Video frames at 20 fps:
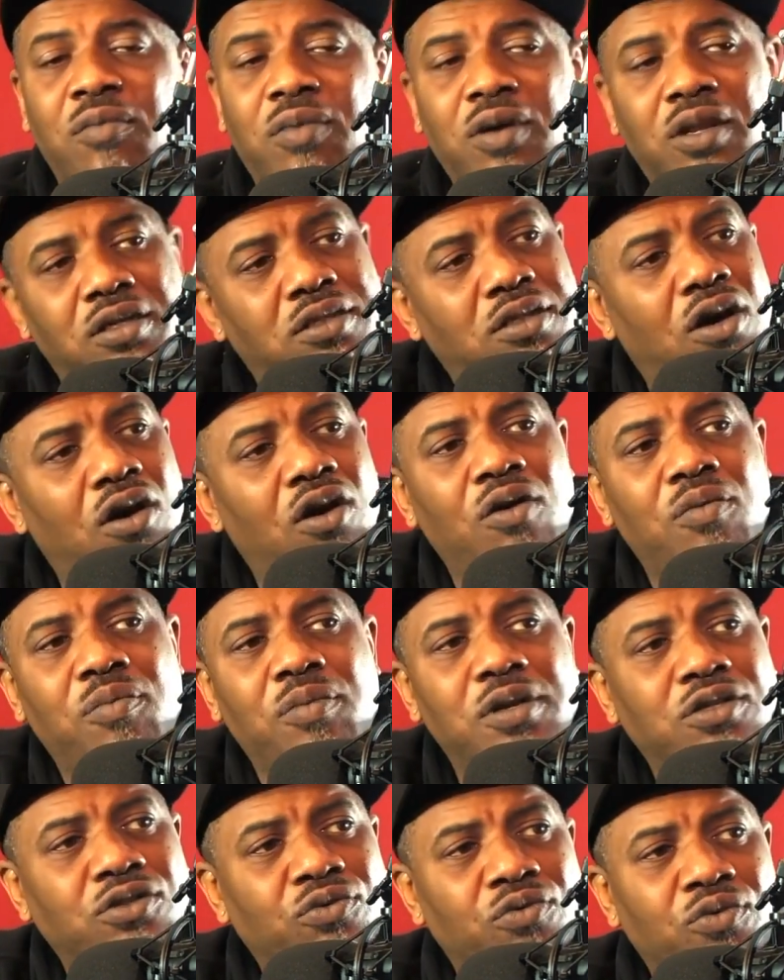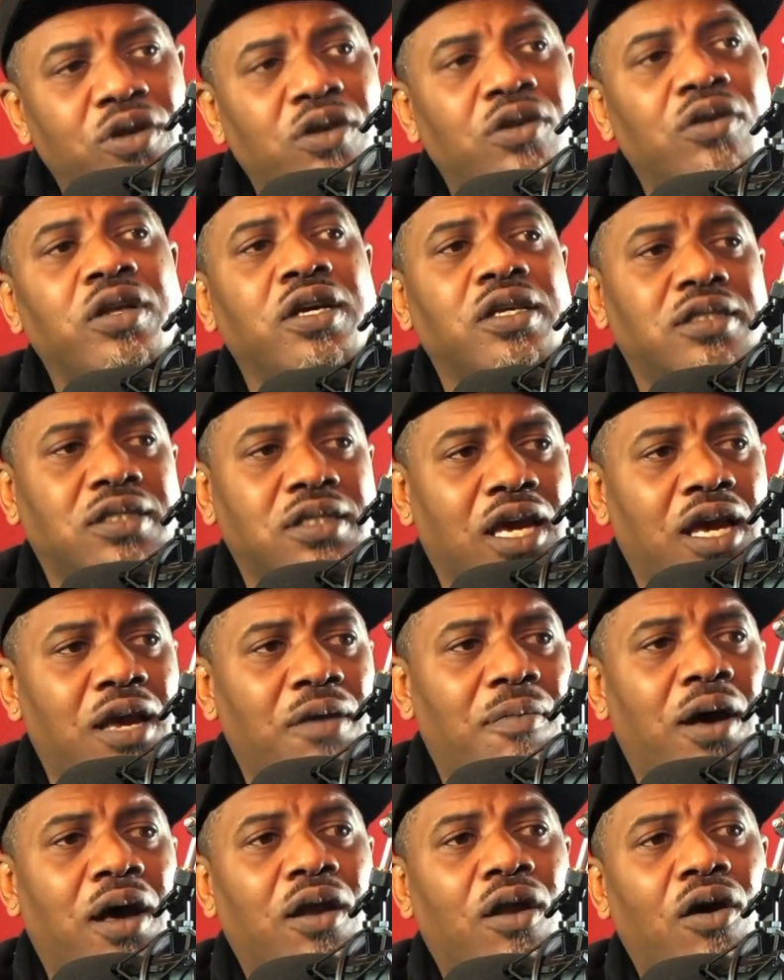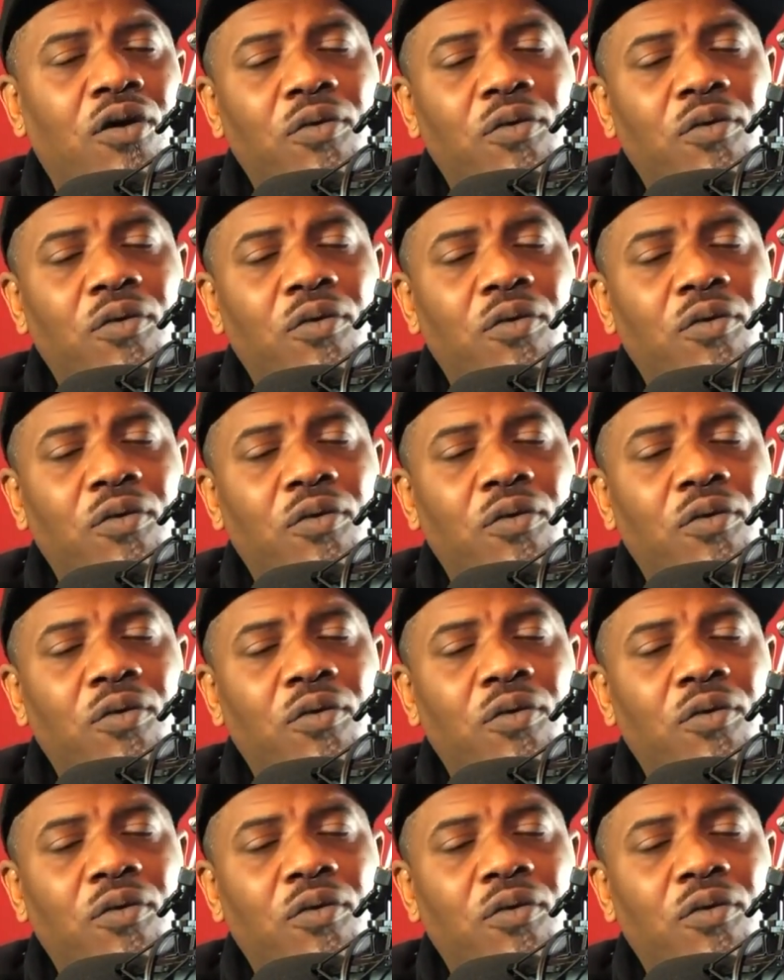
but it's a whole bunch of real niggas came out.